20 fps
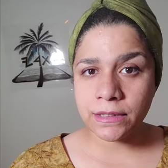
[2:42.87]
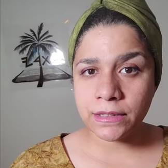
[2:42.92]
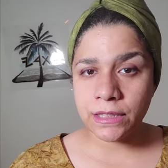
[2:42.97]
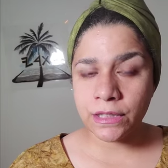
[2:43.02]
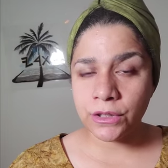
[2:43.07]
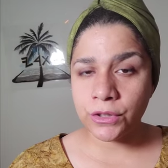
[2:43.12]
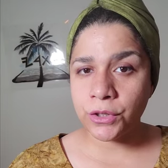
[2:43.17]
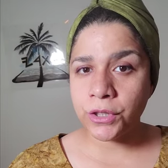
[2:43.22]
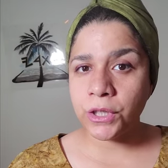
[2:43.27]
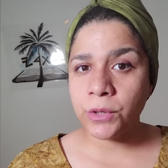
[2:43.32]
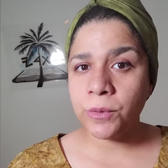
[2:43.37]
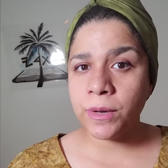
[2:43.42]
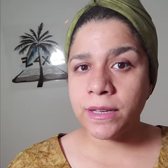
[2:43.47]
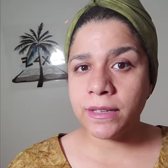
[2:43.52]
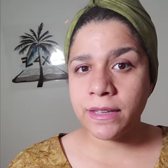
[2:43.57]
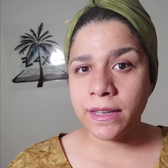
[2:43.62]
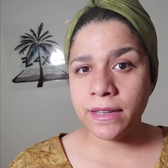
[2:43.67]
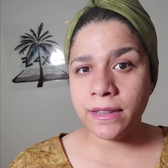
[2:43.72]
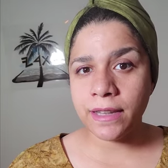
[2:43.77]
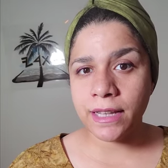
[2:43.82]
It's a
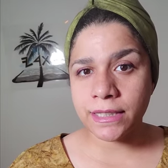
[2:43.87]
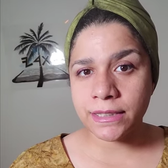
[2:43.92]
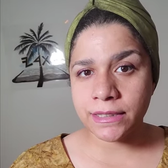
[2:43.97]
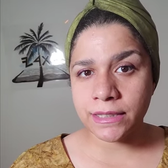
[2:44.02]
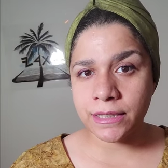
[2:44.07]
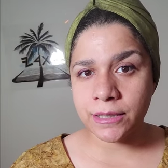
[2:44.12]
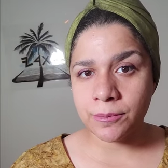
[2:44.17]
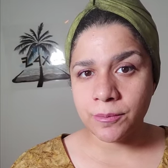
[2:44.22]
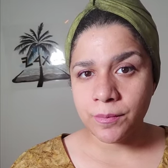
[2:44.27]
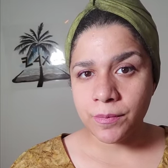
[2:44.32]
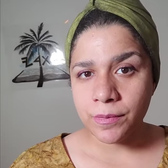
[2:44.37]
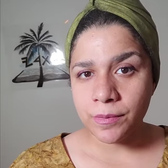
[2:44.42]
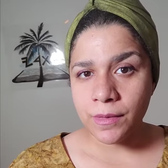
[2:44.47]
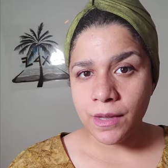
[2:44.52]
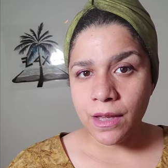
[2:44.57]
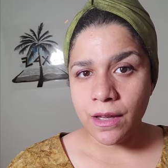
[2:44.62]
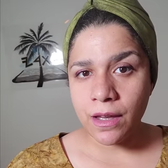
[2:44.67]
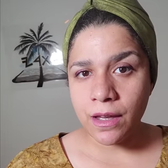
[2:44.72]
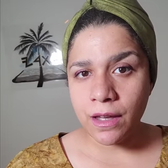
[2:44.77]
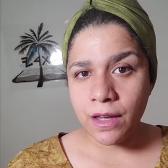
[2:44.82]
31-day lesson
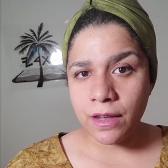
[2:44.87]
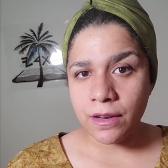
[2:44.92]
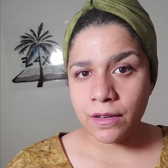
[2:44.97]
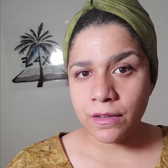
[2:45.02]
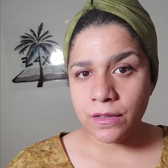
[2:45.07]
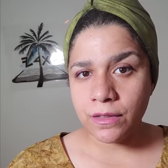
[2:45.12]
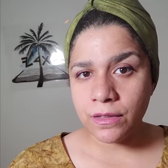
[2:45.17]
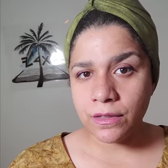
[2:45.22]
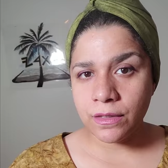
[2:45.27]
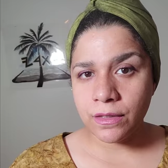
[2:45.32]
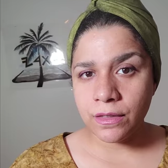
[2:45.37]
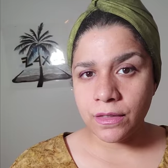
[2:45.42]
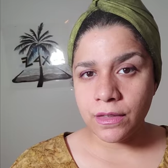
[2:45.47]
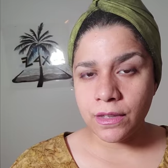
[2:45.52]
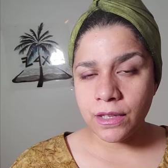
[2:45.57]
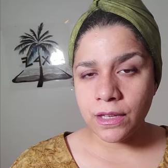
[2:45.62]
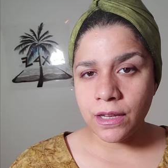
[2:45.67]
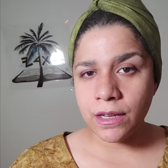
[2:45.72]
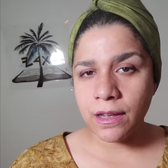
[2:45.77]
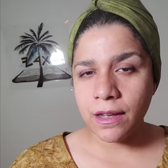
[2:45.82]
on
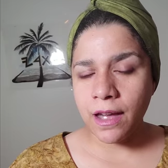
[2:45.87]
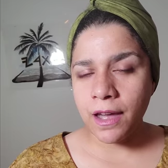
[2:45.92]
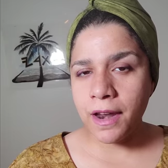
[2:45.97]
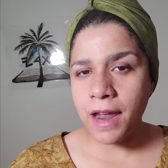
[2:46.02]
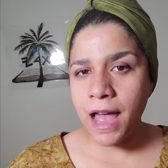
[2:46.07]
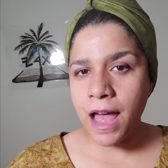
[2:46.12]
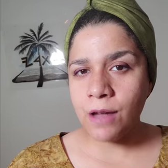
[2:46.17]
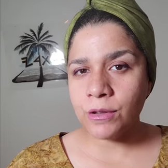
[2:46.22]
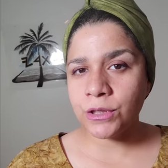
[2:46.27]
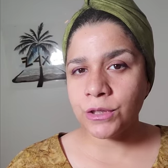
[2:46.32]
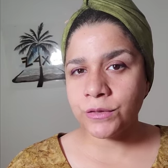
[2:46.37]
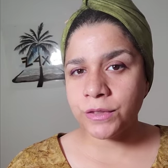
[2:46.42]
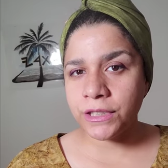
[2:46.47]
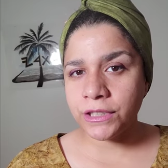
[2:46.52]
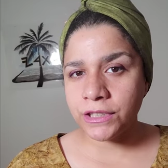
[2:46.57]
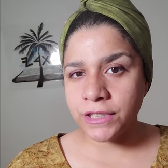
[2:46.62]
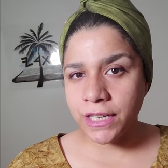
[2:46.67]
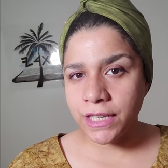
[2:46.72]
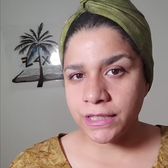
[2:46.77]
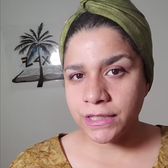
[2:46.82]
on how to
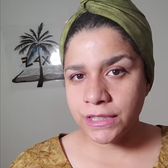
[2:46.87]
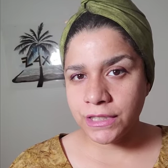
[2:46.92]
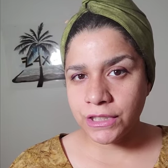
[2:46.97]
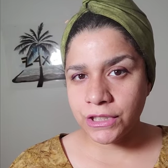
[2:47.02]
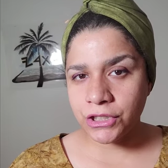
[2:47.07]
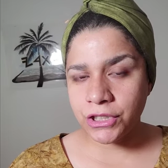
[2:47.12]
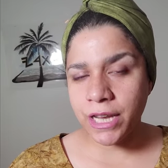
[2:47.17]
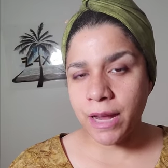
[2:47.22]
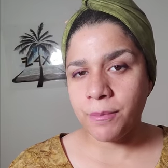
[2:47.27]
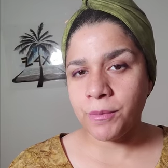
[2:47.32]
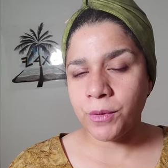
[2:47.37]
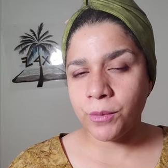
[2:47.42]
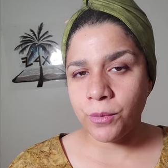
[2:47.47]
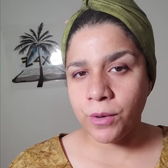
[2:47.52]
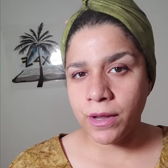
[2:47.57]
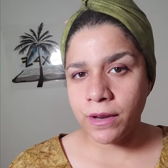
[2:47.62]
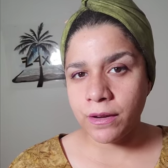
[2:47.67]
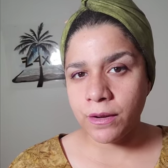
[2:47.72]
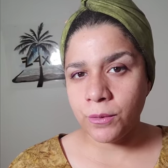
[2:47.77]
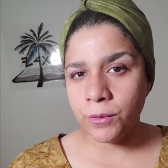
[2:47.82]
read Genesis chapter
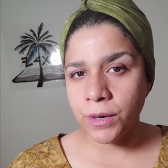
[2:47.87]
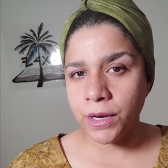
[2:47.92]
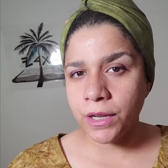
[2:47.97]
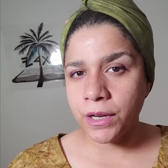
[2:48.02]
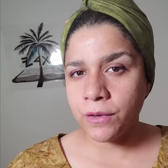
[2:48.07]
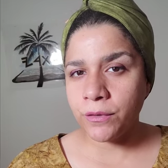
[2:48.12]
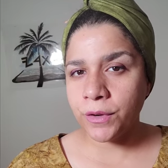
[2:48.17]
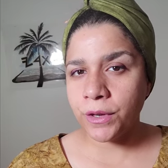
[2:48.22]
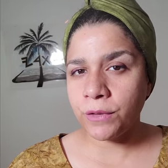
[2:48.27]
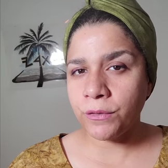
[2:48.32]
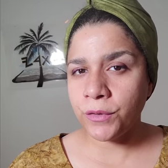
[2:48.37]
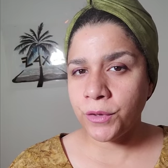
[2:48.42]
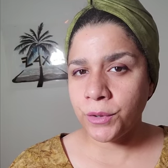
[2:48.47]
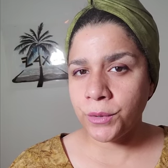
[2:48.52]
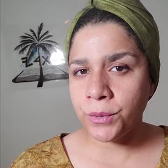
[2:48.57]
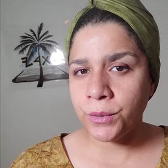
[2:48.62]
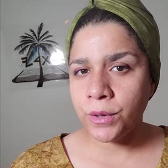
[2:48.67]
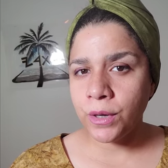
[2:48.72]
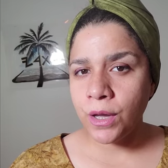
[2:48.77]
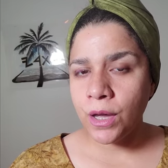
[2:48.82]
1. We're going to
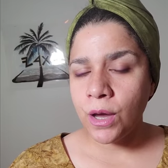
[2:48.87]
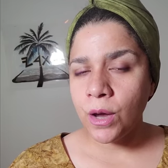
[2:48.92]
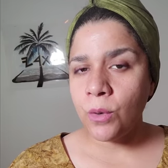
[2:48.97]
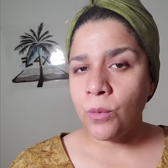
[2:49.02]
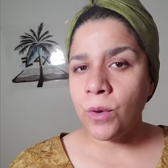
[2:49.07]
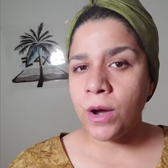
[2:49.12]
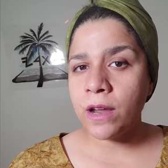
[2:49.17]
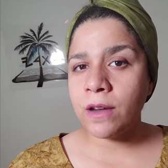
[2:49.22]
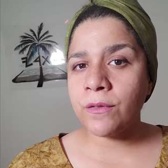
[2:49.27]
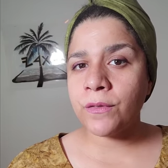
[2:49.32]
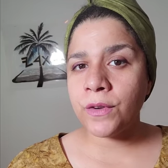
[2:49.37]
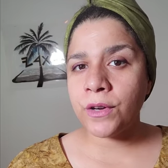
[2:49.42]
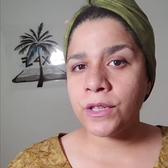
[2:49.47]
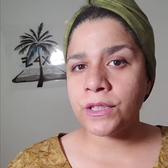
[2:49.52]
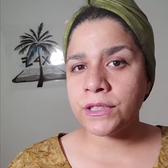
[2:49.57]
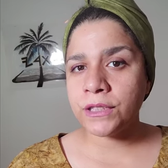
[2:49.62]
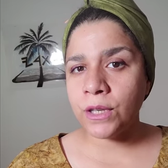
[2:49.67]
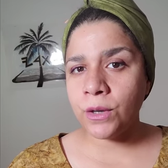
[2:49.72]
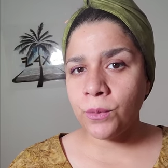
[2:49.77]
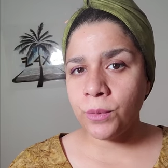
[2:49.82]
review one
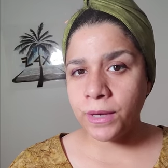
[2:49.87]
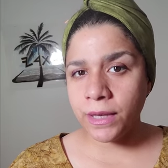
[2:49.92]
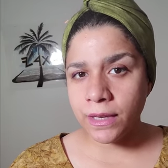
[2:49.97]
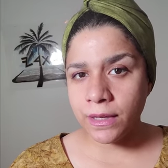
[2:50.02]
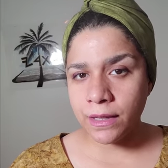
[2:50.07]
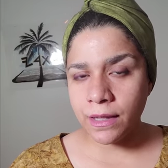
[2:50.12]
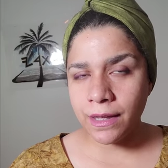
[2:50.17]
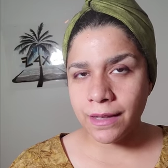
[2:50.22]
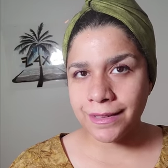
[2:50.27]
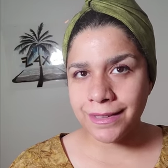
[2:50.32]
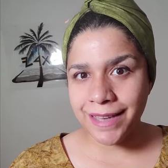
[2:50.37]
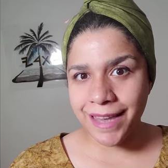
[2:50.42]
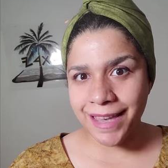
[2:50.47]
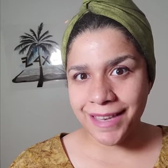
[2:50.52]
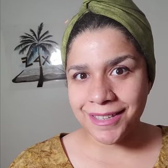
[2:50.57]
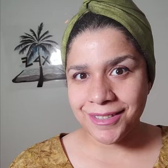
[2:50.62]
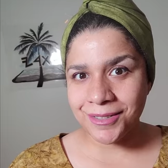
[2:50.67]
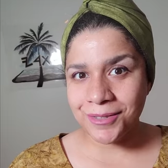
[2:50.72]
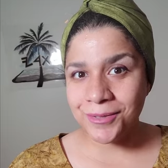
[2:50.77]
verse a week, a day,